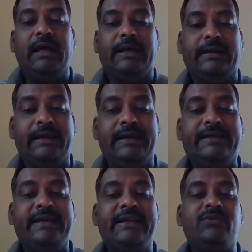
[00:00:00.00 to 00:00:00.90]

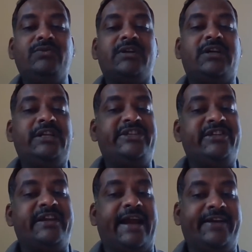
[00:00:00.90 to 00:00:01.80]
relating to the
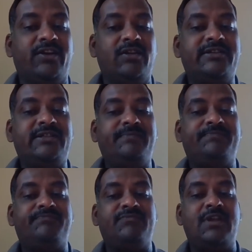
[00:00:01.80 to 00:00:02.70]
Christian ideology.
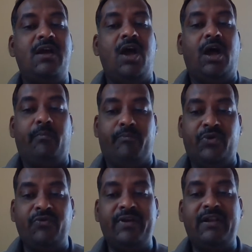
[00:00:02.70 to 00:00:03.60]

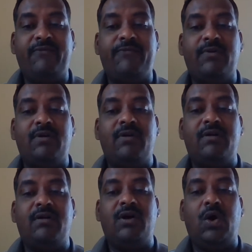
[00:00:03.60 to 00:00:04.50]
Beowulf
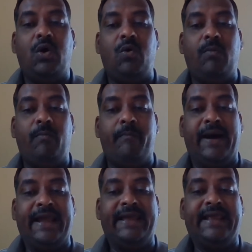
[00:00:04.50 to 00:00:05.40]

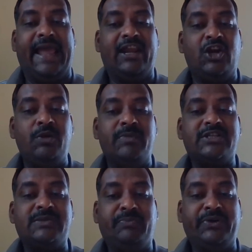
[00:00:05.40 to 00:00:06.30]
by an
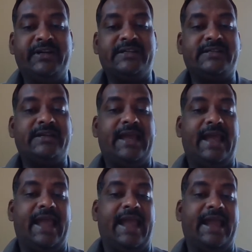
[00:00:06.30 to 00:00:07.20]
anonymous poet
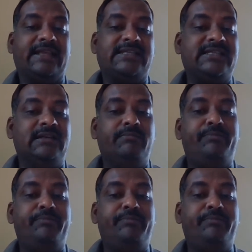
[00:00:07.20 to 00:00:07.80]
and some